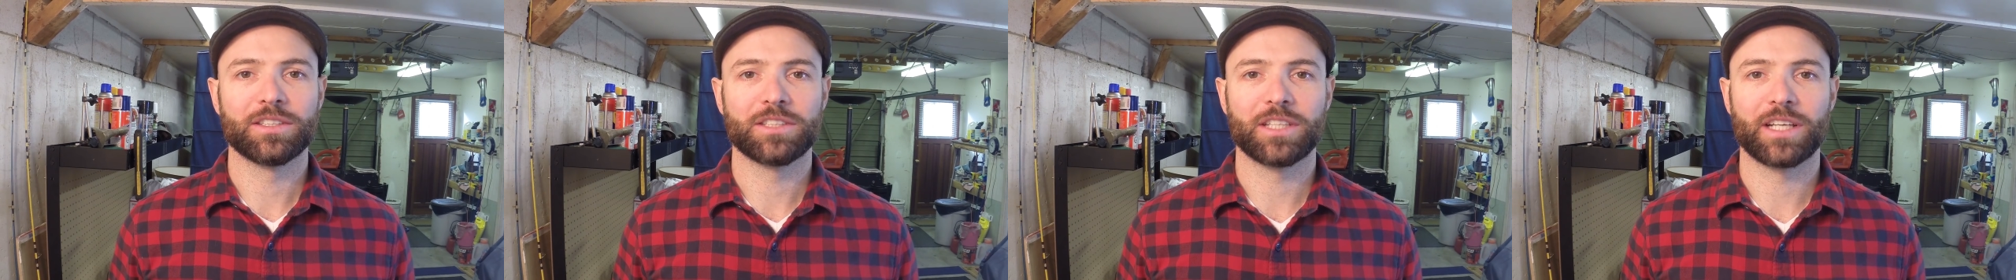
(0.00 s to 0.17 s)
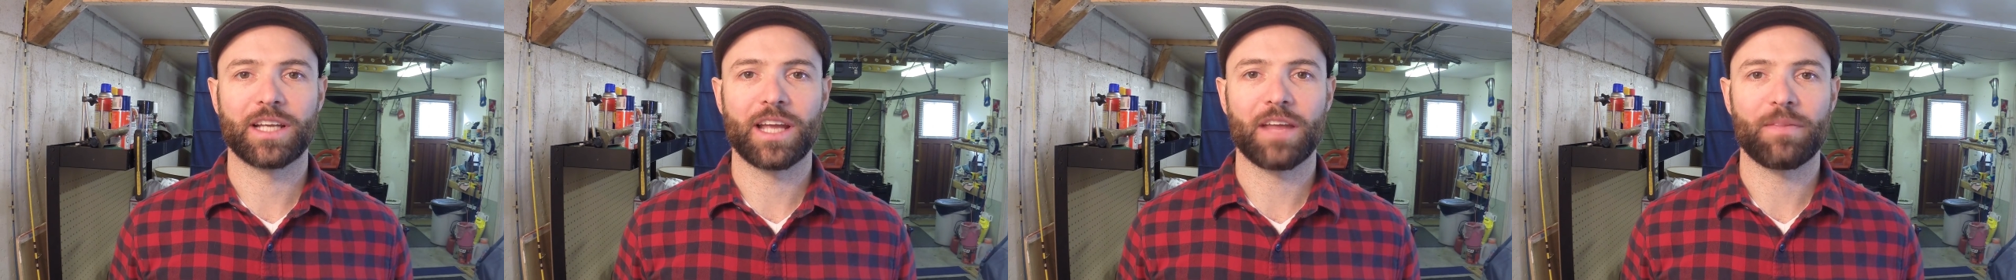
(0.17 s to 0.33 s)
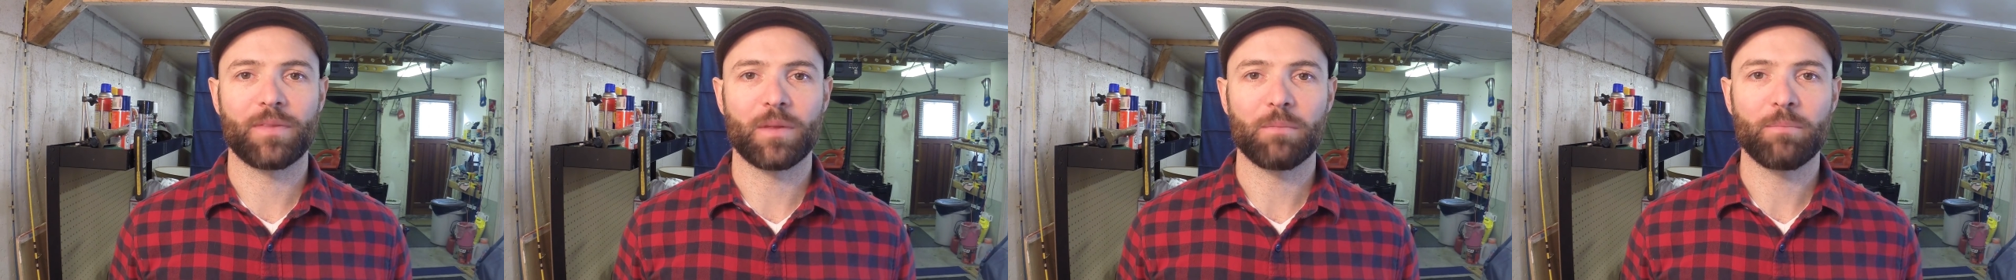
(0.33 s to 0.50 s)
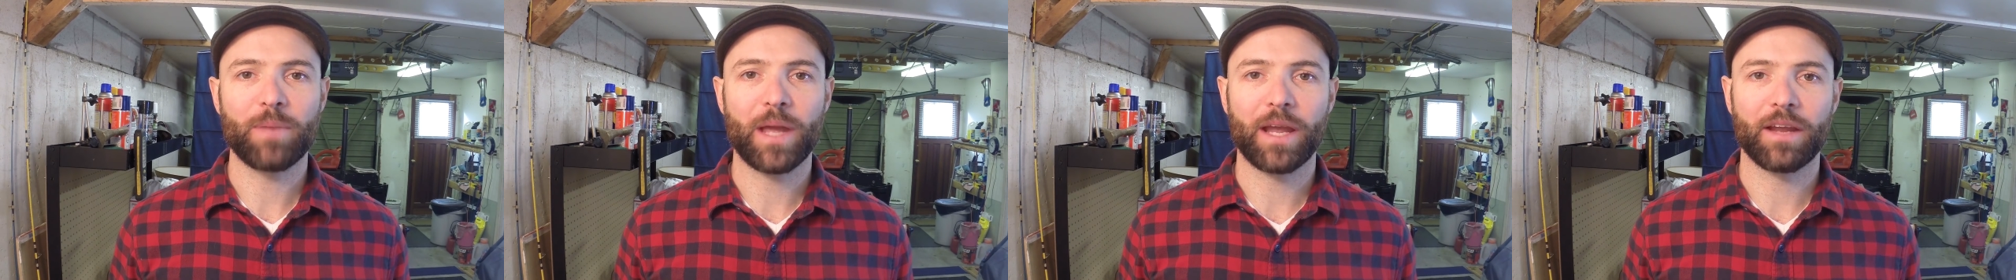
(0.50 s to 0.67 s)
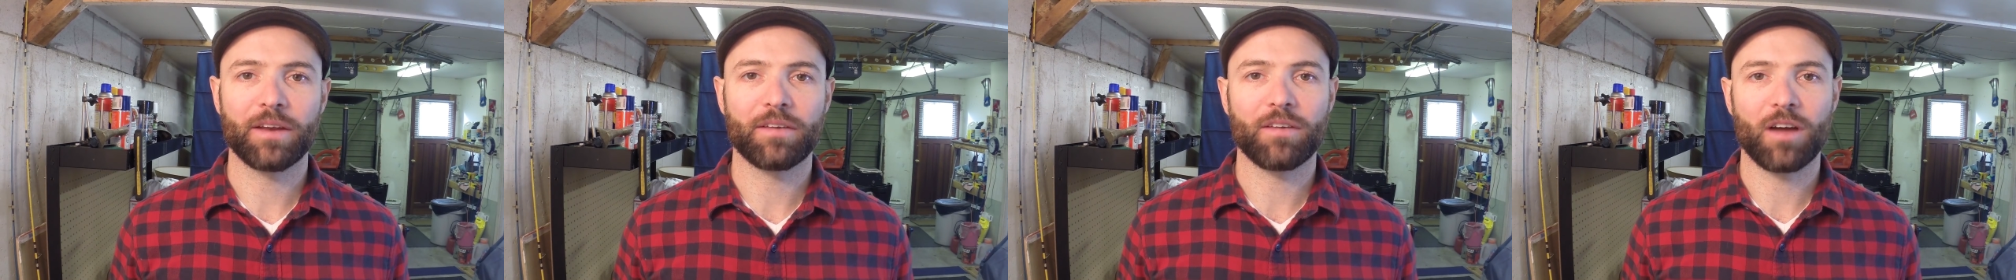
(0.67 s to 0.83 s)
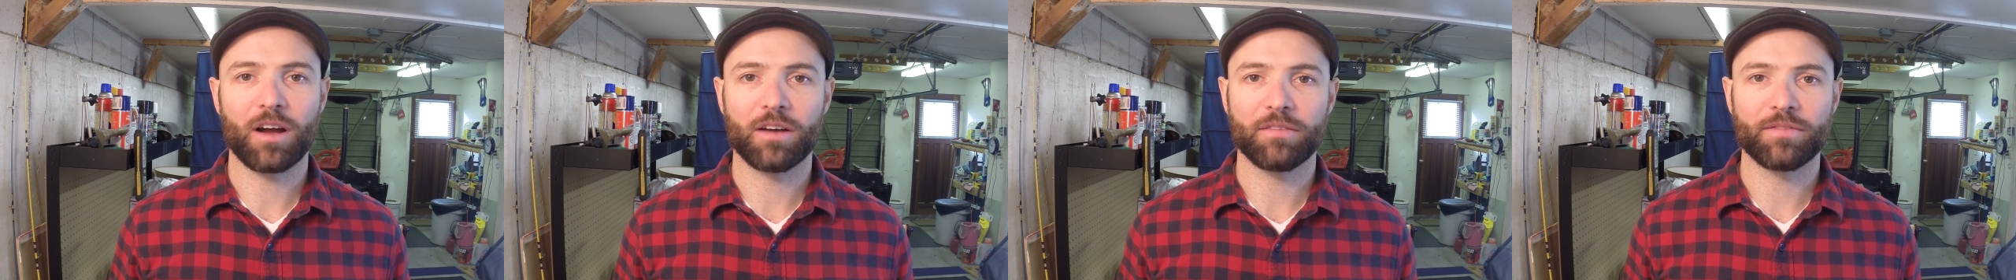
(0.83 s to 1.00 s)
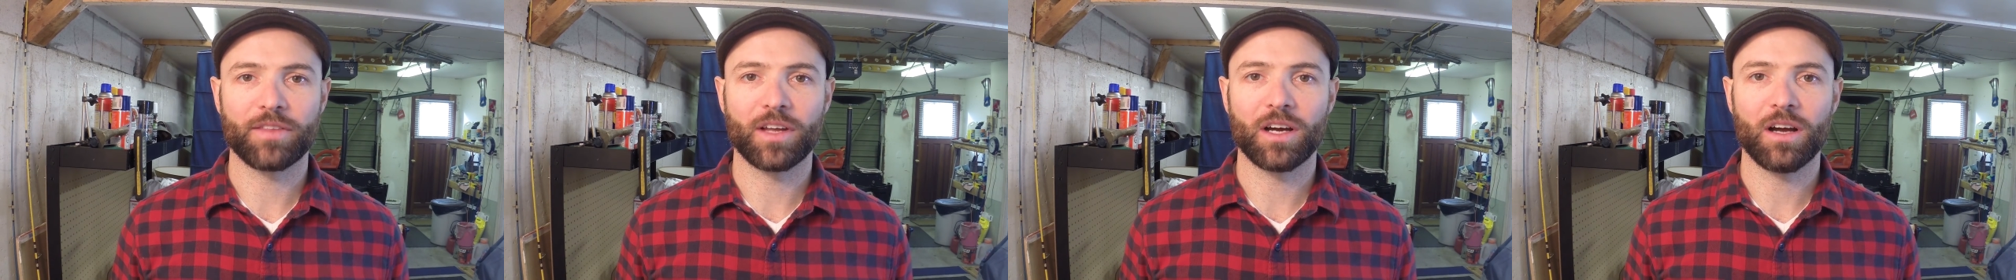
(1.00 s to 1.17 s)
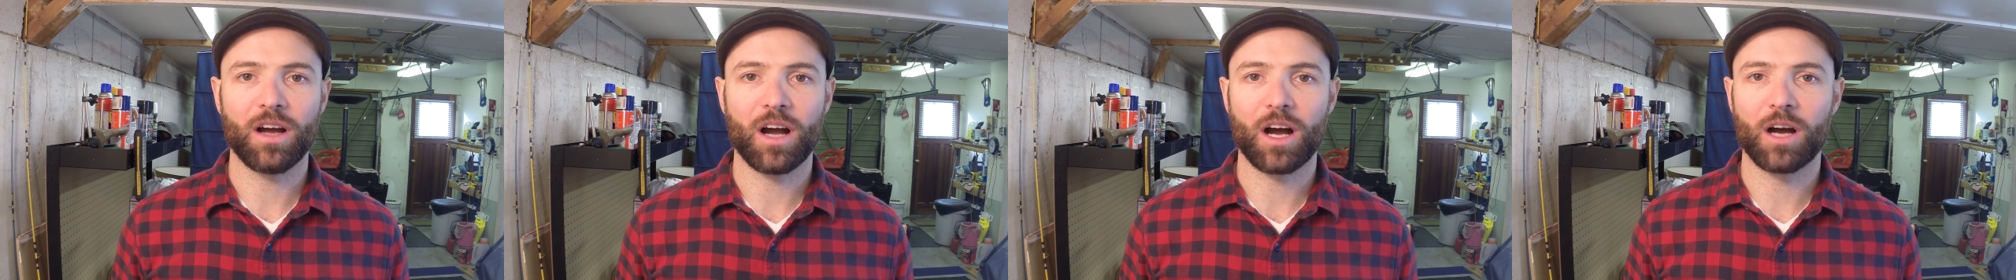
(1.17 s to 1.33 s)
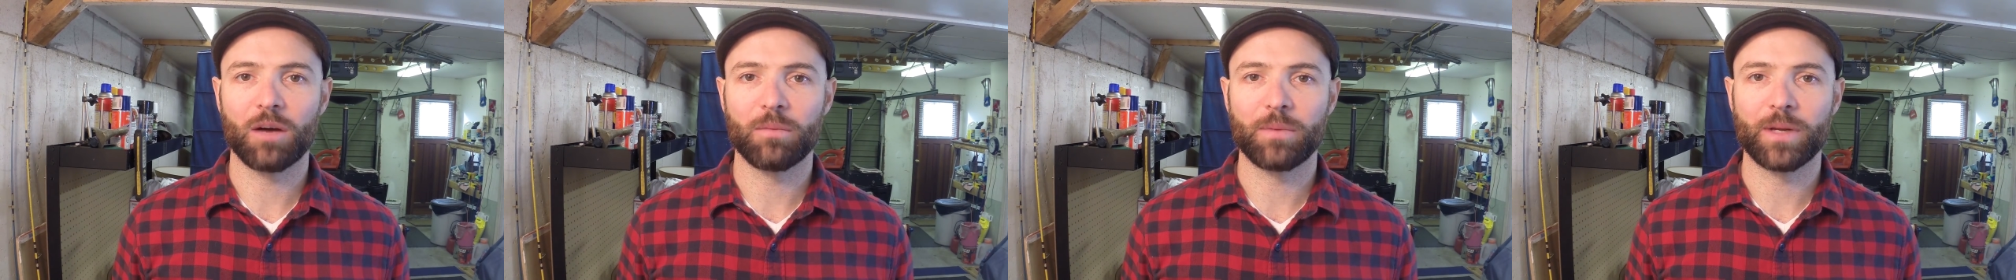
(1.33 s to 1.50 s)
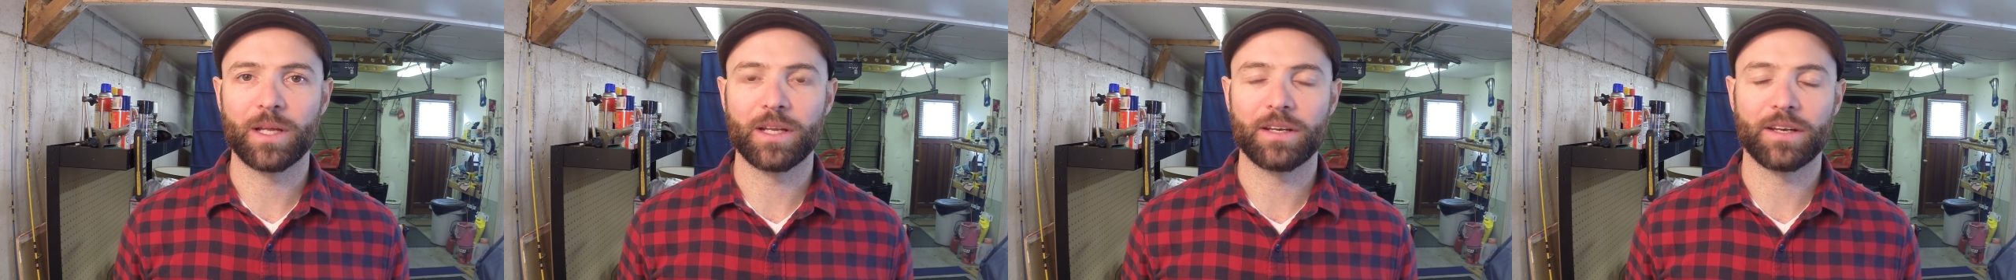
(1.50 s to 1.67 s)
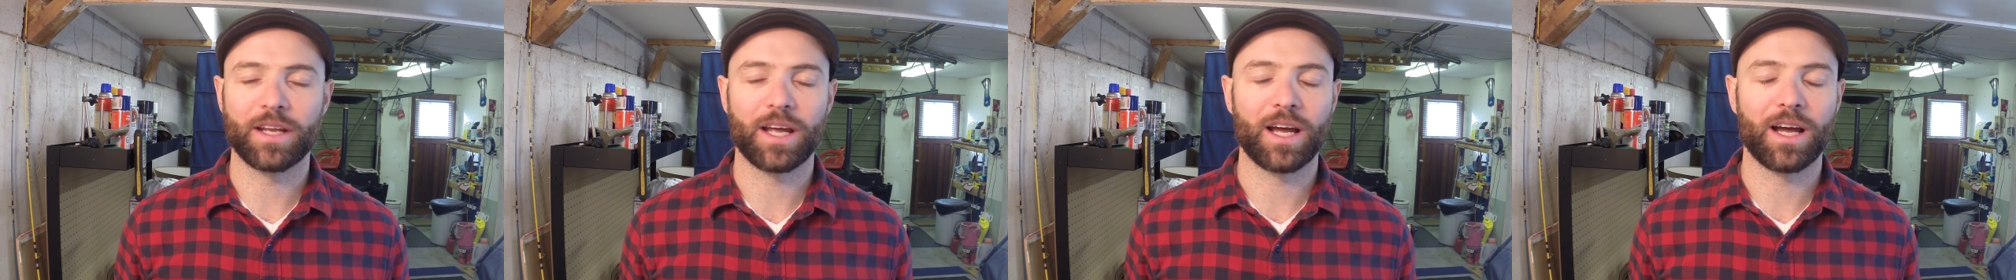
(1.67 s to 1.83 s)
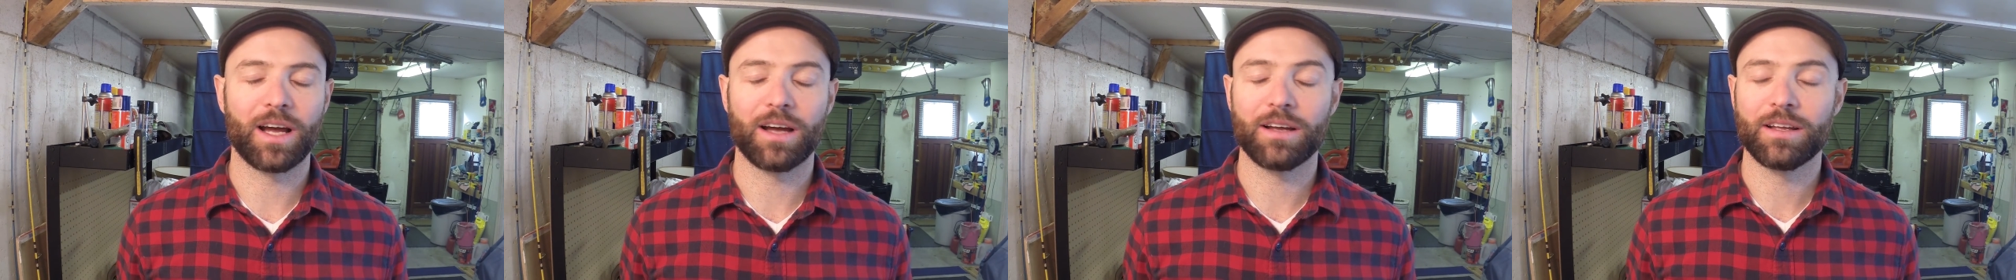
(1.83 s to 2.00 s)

to get the paint off the hub, and